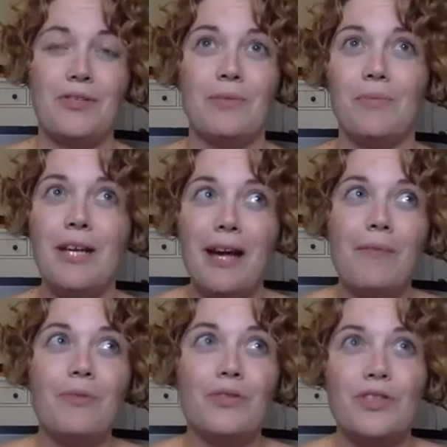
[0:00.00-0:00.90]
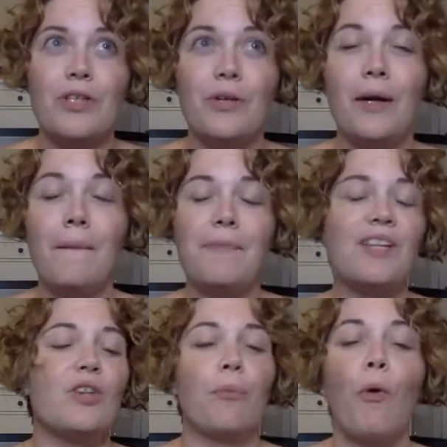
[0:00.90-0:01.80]
to be able to
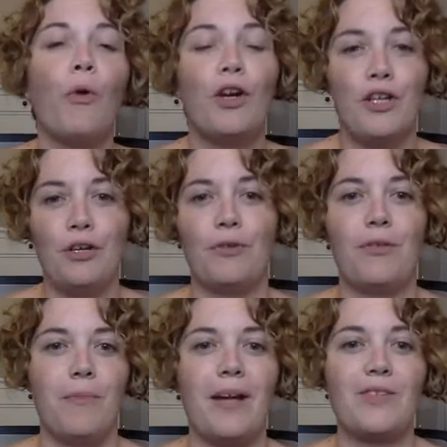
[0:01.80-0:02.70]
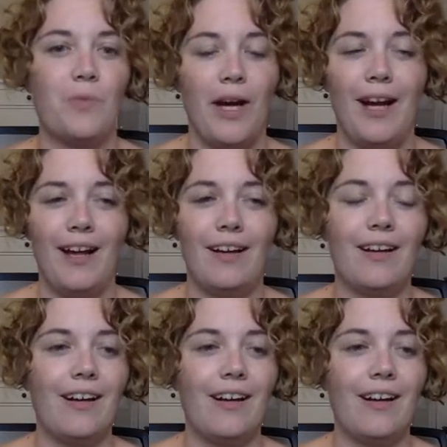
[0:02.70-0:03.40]
support you the best way